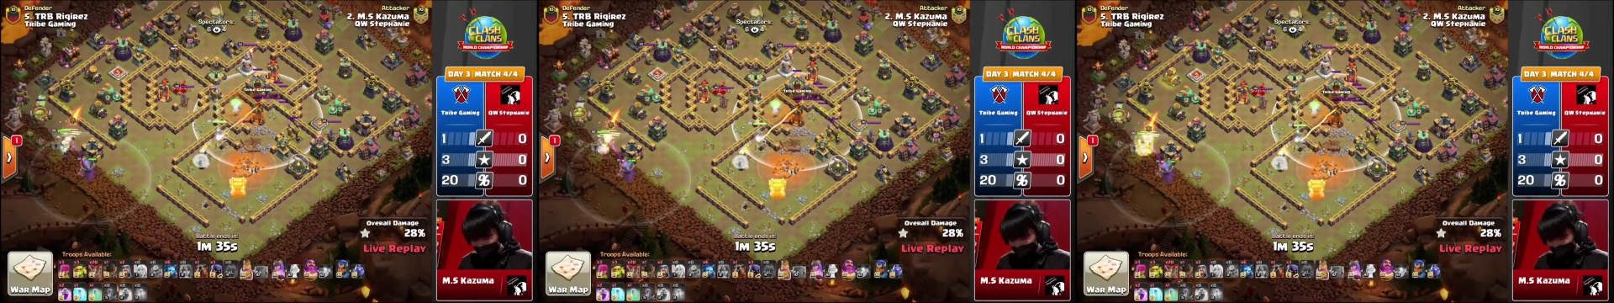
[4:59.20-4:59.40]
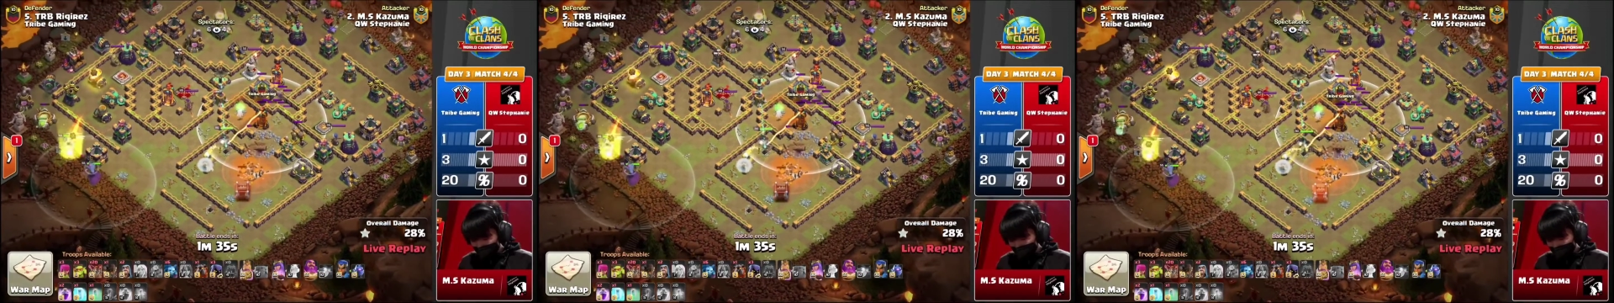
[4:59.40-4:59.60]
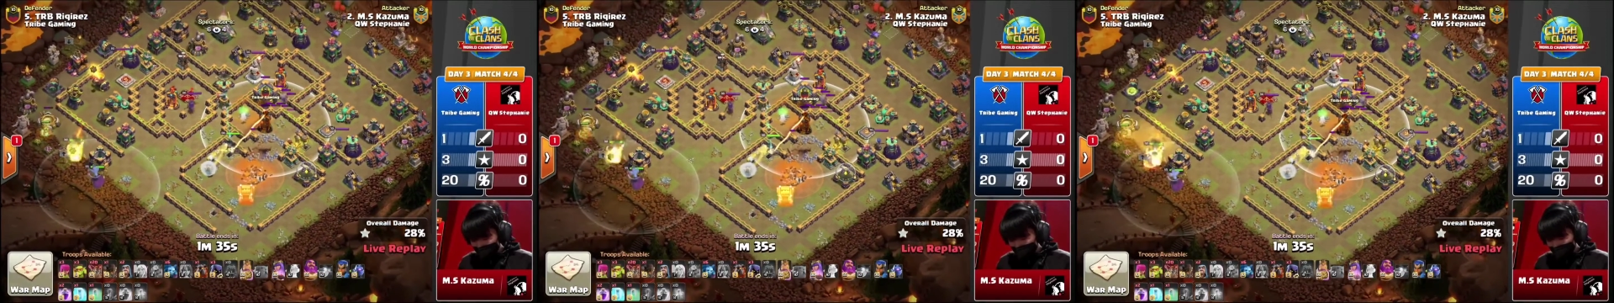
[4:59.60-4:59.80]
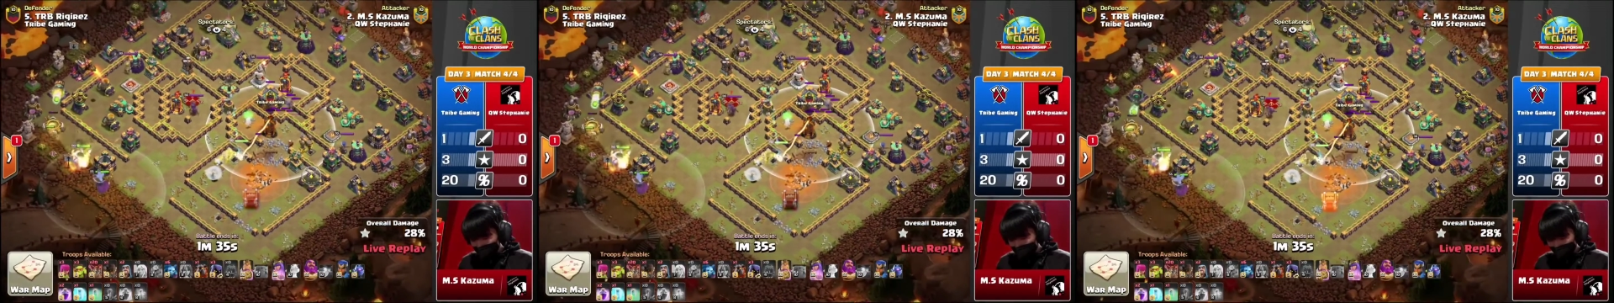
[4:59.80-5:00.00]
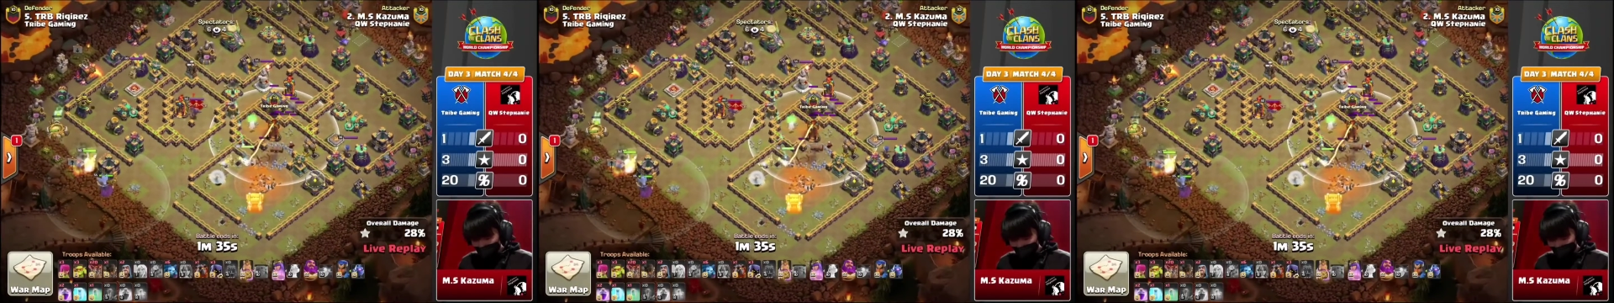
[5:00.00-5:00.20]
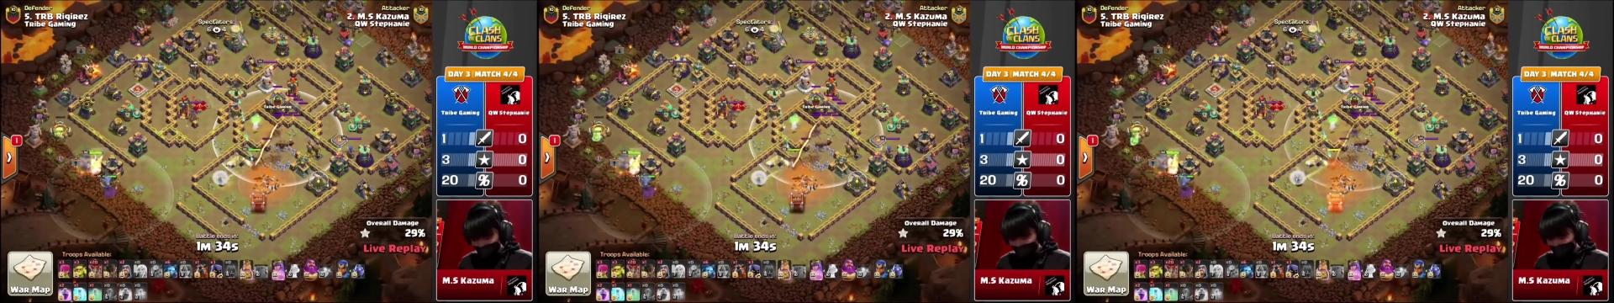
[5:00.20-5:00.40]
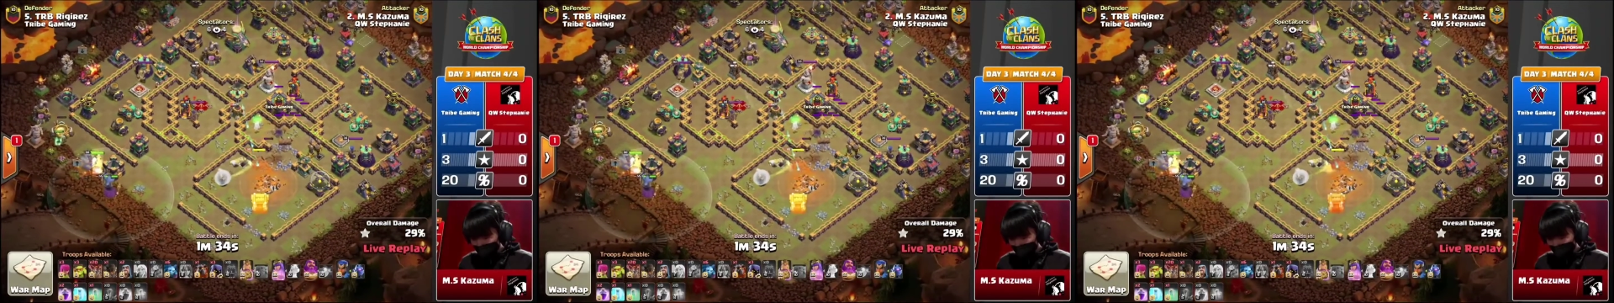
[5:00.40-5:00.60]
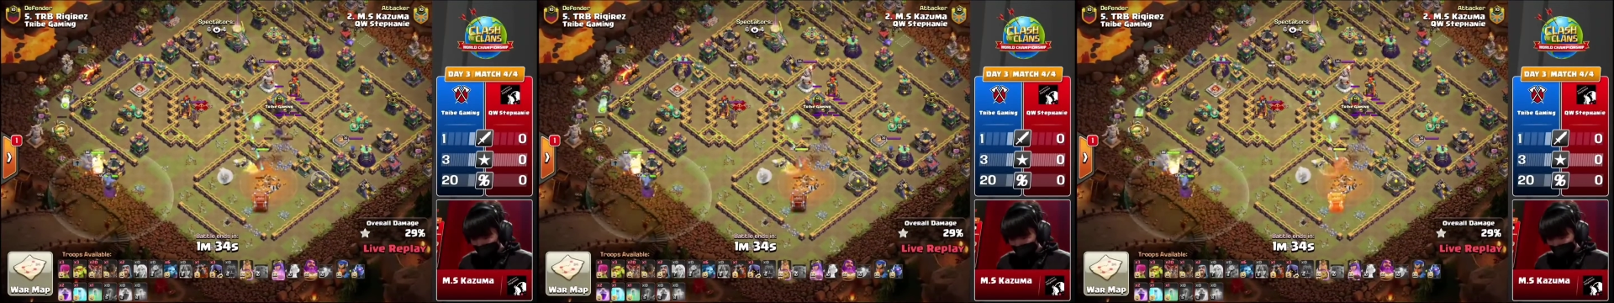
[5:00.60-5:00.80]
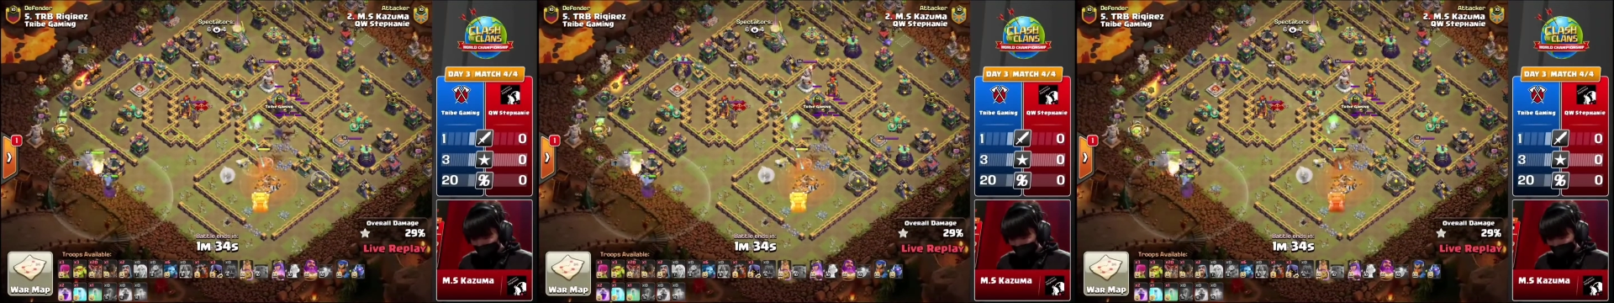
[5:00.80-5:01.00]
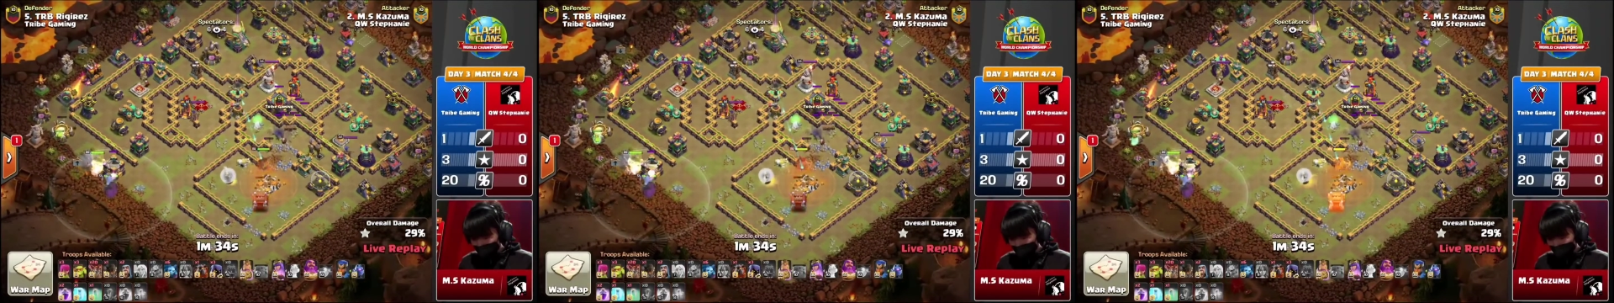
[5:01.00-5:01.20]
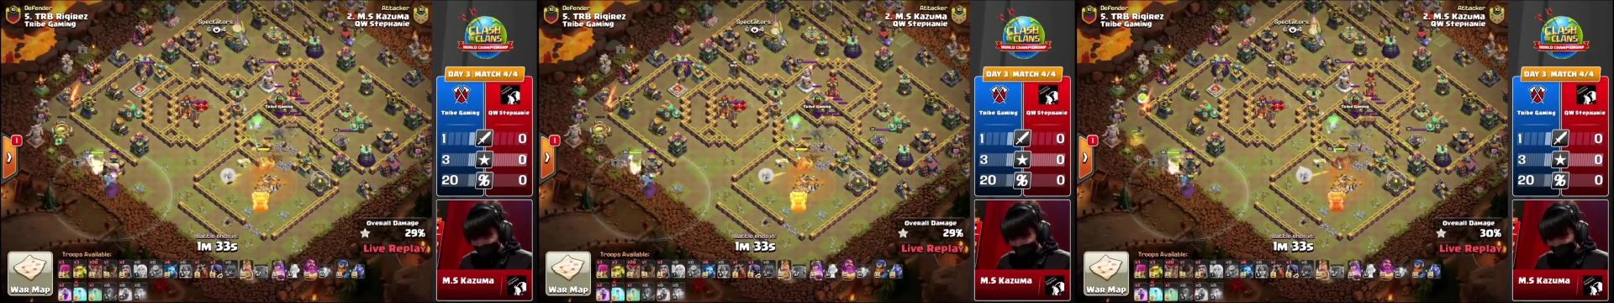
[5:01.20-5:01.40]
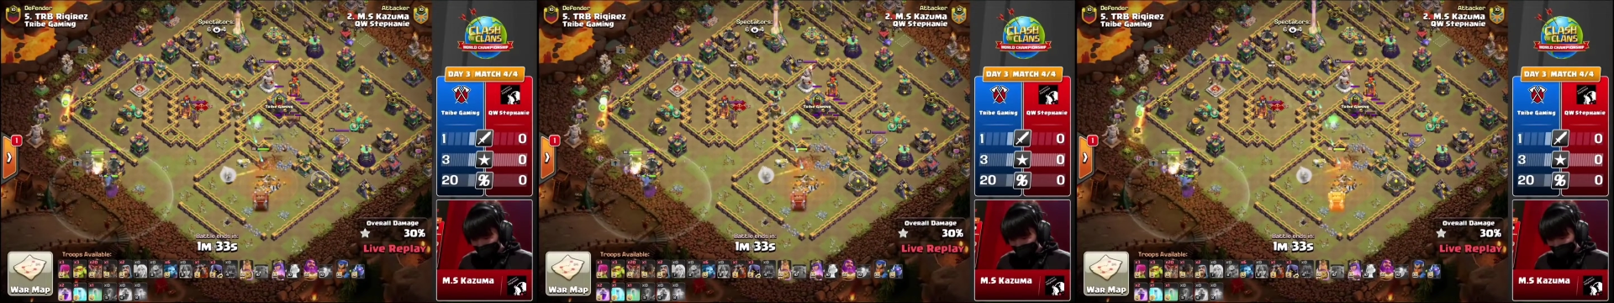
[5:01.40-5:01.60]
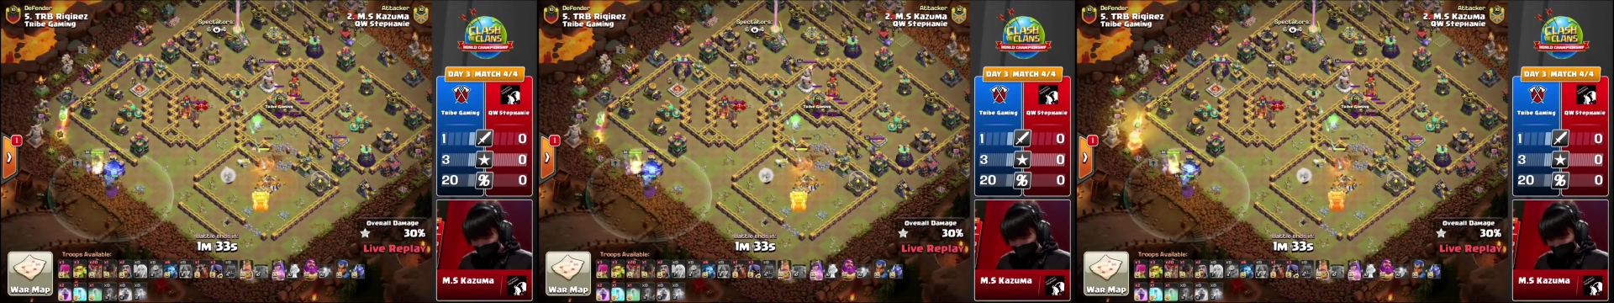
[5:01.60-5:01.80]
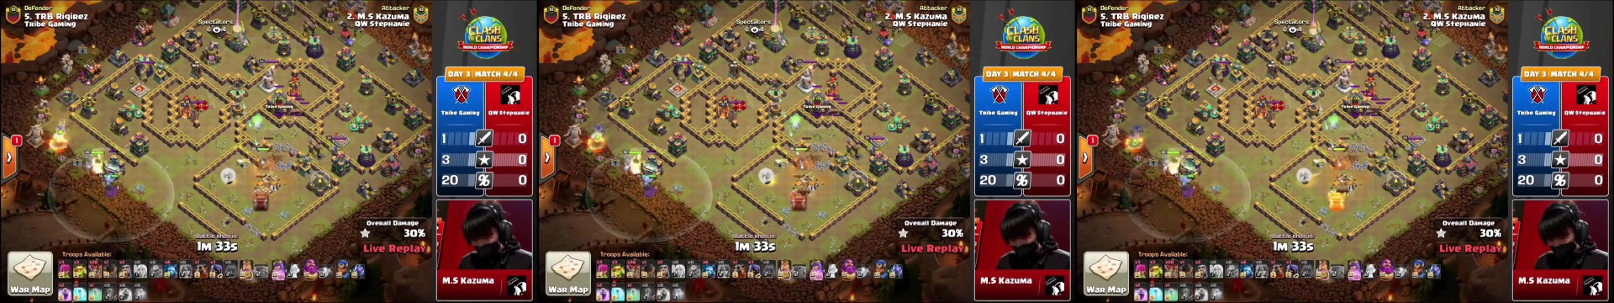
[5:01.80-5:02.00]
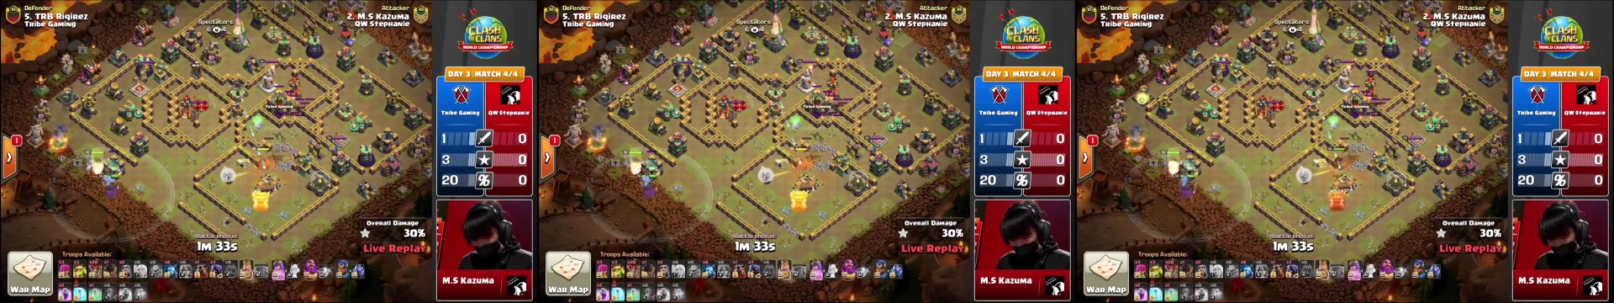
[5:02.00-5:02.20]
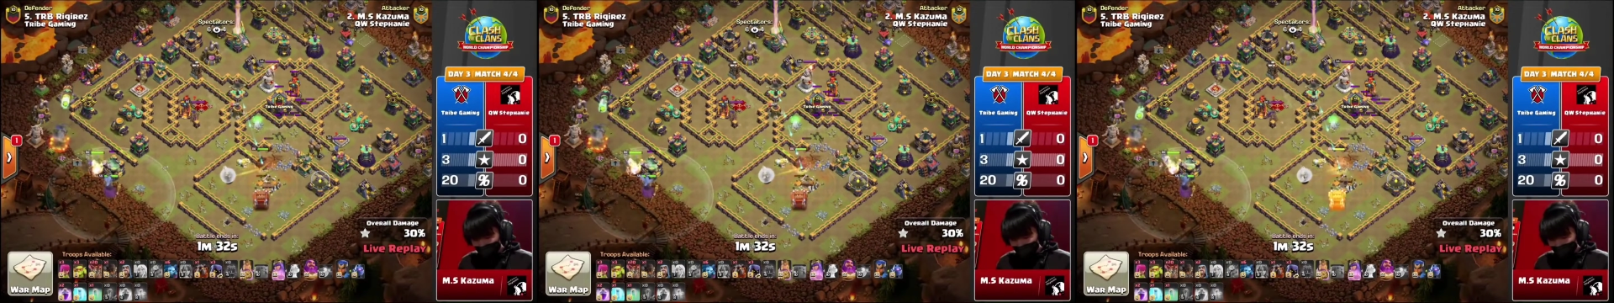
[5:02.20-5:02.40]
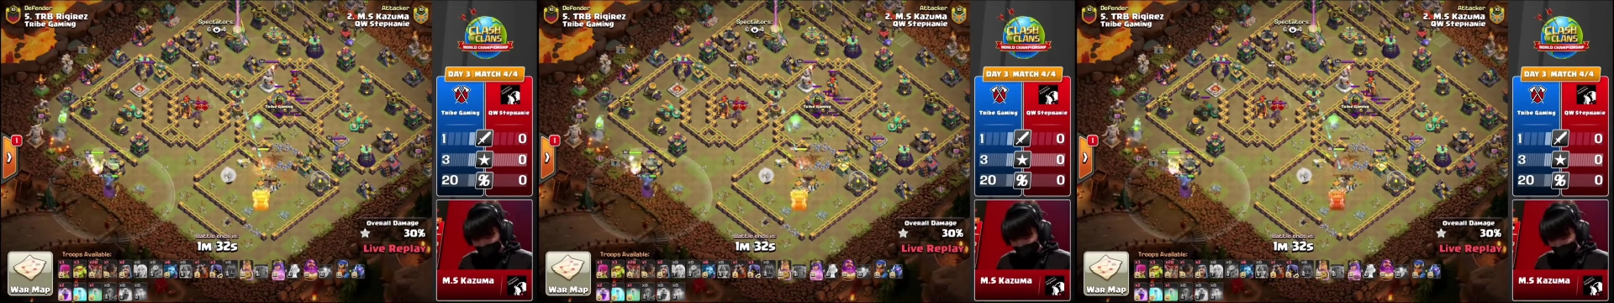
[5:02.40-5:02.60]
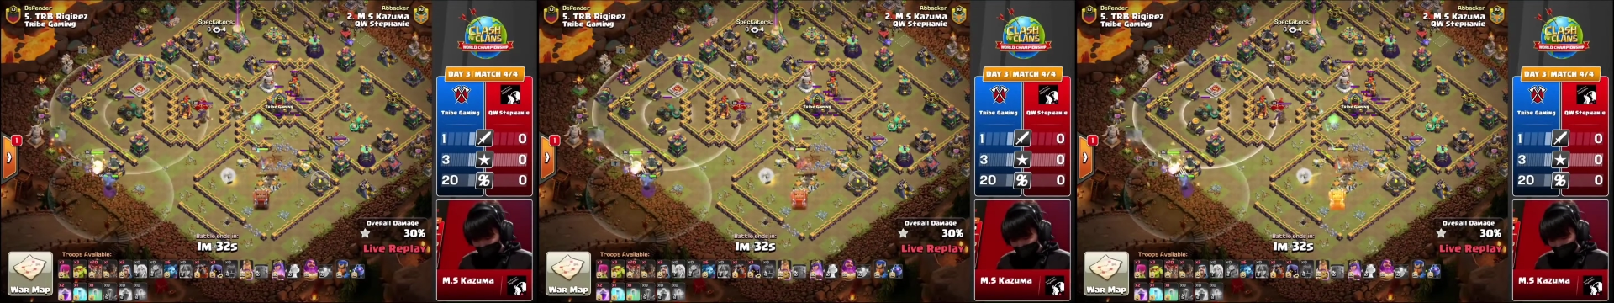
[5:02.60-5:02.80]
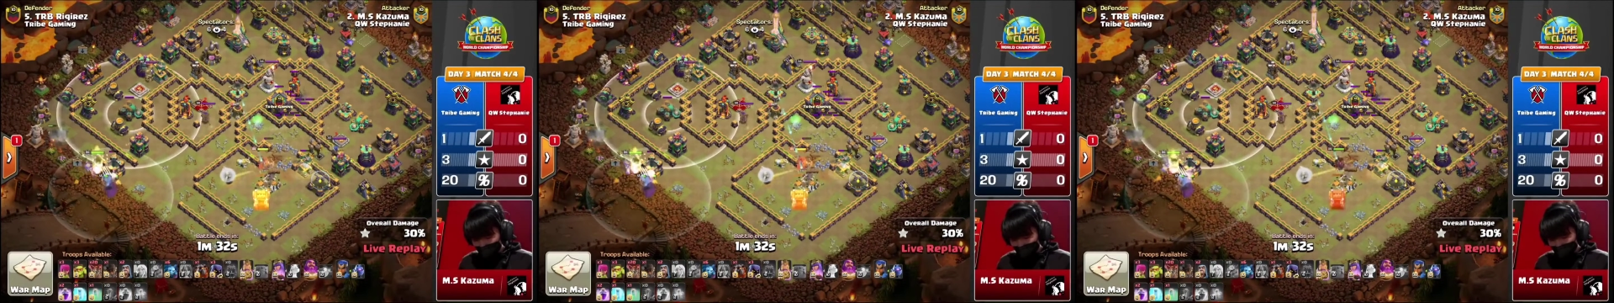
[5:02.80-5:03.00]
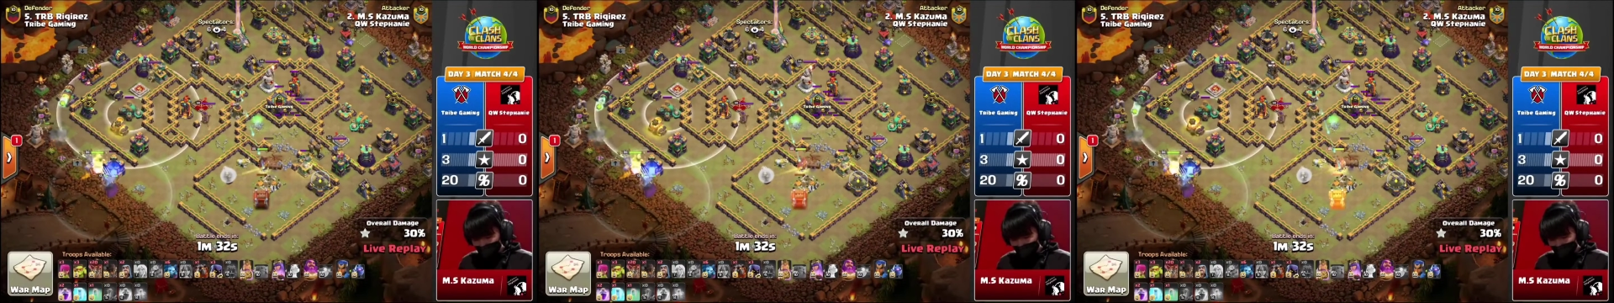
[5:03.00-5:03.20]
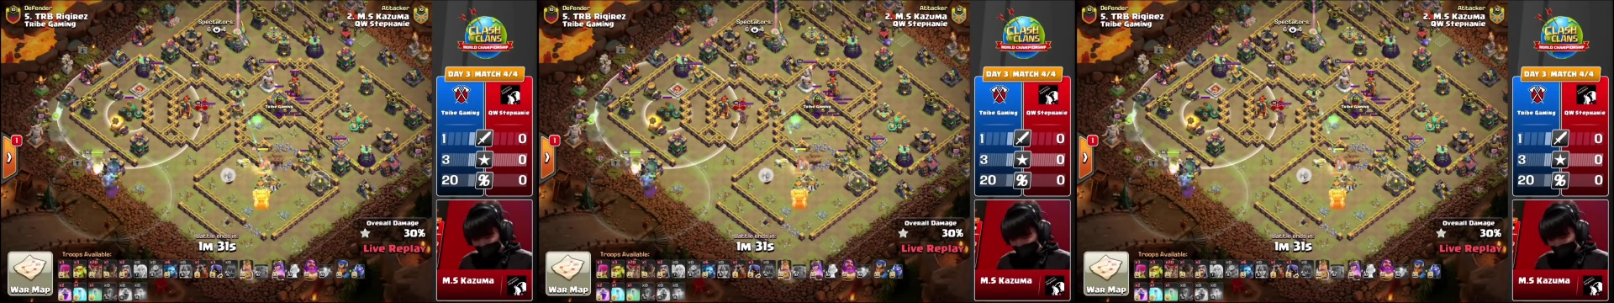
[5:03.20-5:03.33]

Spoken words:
Nobody's mouth can be seen.